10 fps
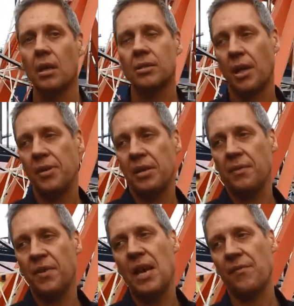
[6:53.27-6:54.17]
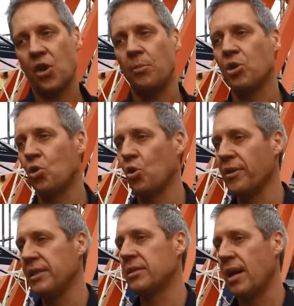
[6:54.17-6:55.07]
So I think the VF
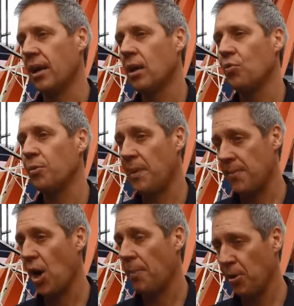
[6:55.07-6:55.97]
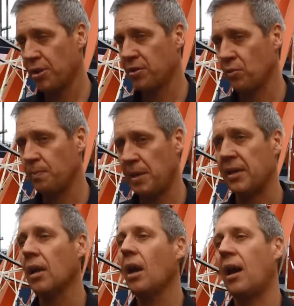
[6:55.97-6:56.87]
Commodore would be my personal pick.